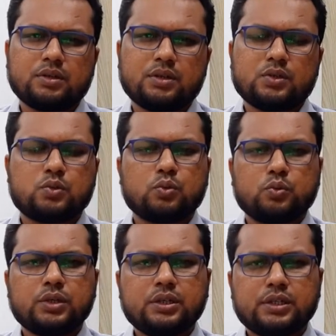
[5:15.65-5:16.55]
So
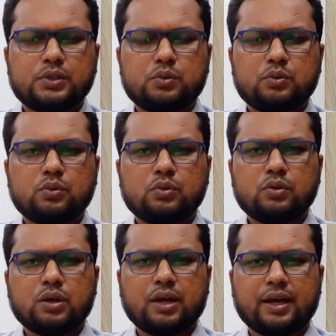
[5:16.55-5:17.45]
we need to
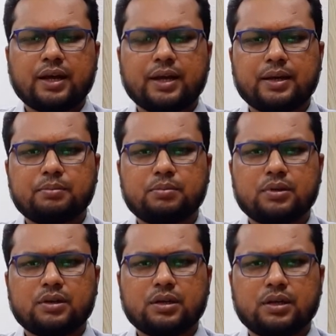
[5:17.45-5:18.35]
have
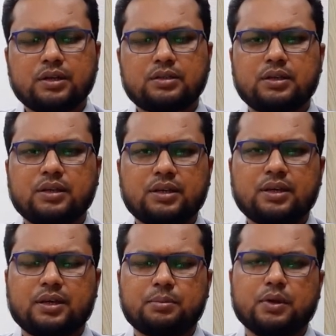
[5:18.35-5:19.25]
a
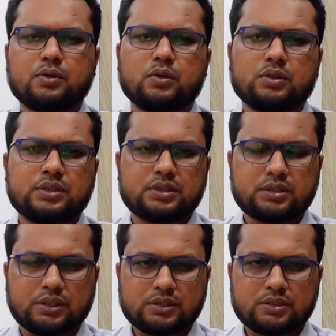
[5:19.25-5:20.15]
rethinking about all these
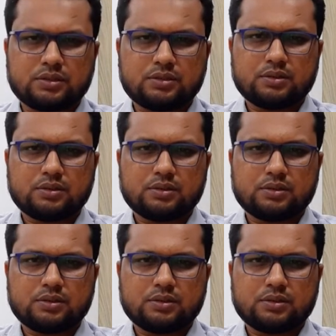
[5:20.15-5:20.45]
things.